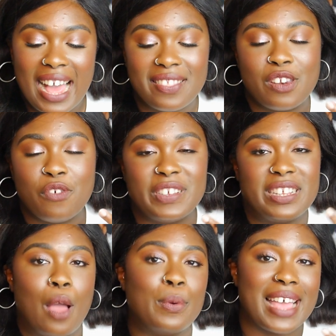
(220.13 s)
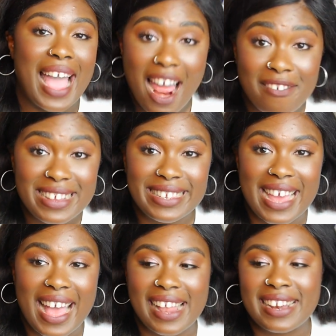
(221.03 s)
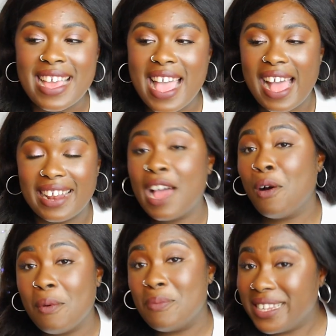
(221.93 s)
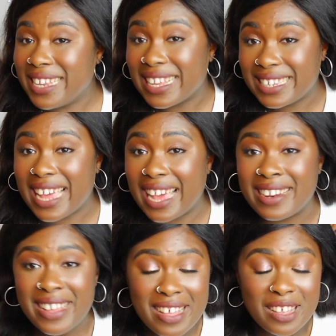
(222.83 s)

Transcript: and then obviously I was a Harry stan and now I'm a BTS stan.